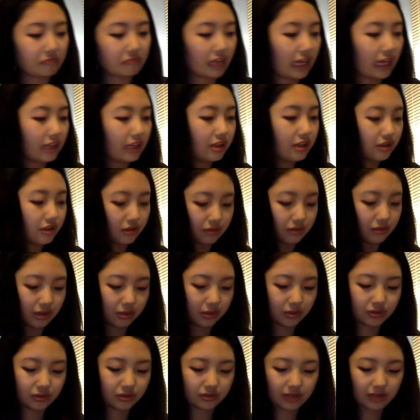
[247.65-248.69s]
didn't know they
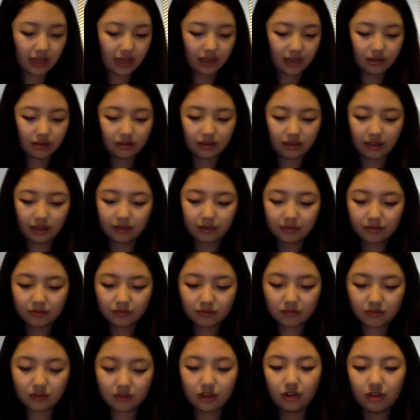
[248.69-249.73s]
would do that. Okay.
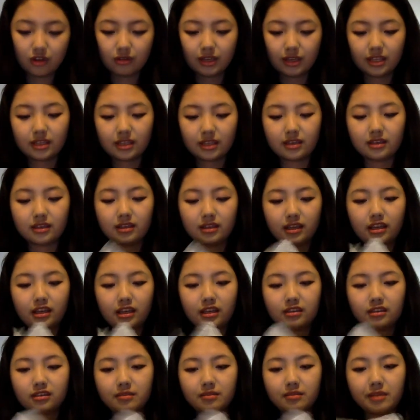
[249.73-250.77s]
Oh, and
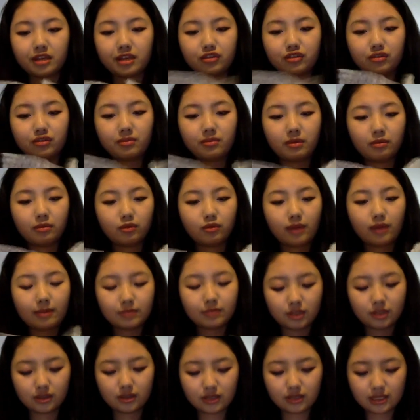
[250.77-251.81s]
some extra bubble wrap
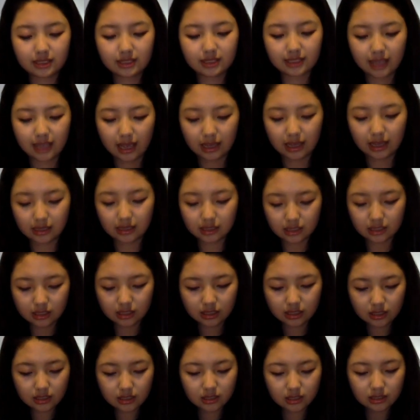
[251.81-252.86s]
on the
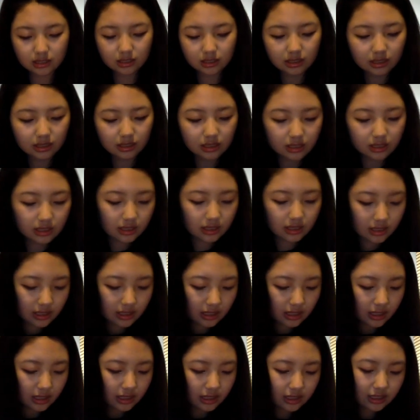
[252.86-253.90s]
side.
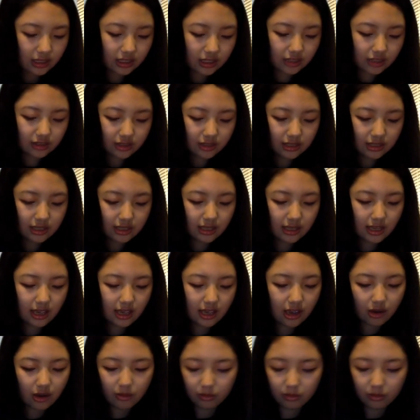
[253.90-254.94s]
And here's the
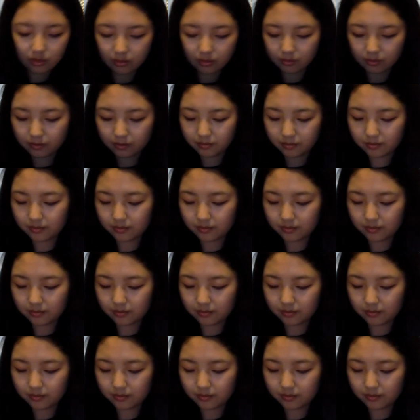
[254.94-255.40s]
album.